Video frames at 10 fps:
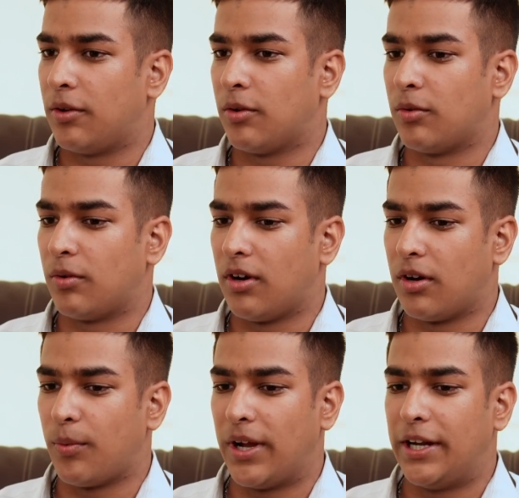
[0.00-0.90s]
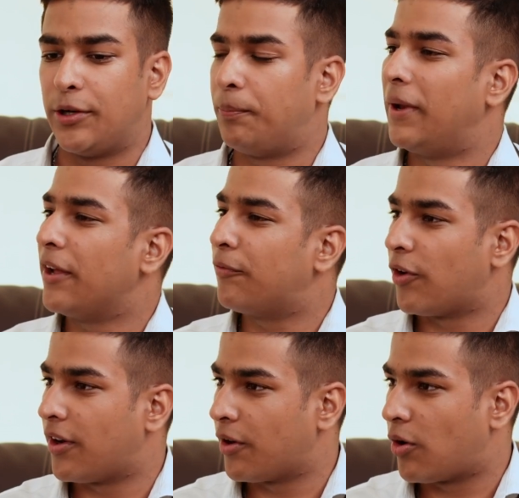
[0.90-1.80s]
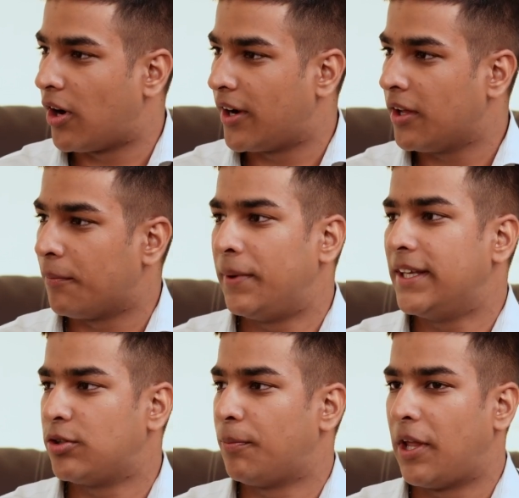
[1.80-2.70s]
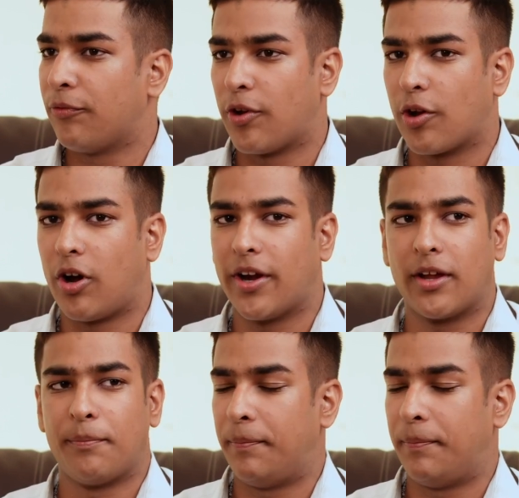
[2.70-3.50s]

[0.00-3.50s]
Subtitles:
while playing for a recording, a piece you're playing for recording,